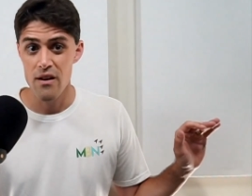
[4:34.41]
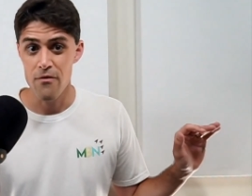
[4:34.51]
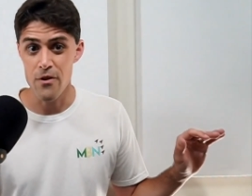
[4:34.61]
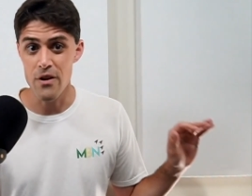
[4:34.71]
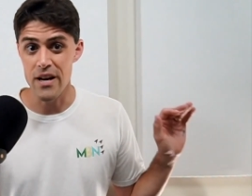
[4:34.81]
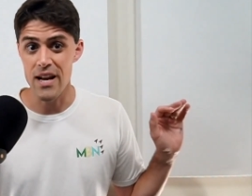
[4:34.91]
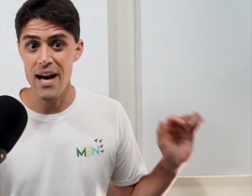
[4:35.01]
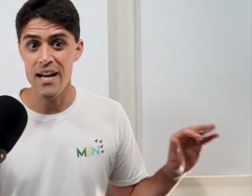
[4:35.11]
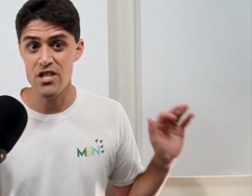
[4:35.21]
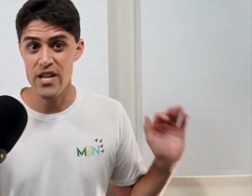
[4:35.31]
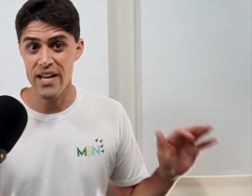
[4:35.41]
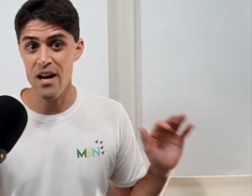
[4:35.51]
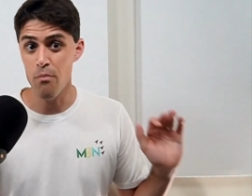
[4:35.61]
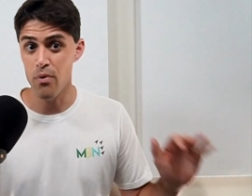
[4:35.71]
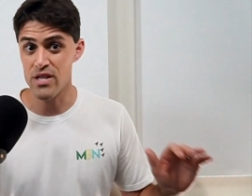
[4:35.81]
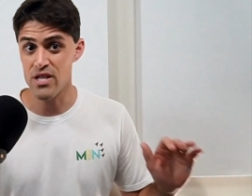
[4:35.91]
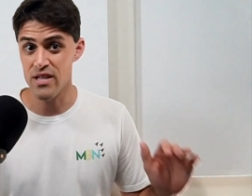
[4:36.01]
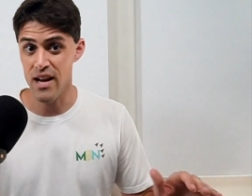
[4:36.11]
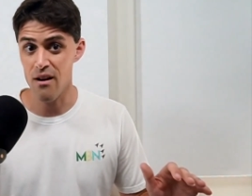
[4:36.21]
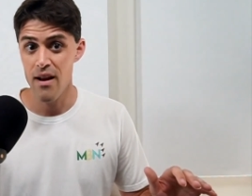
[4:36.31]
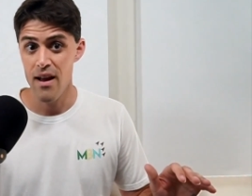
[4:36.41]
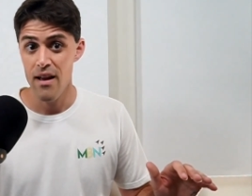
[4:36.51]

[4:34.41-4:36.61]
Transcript: for you to not check out books there.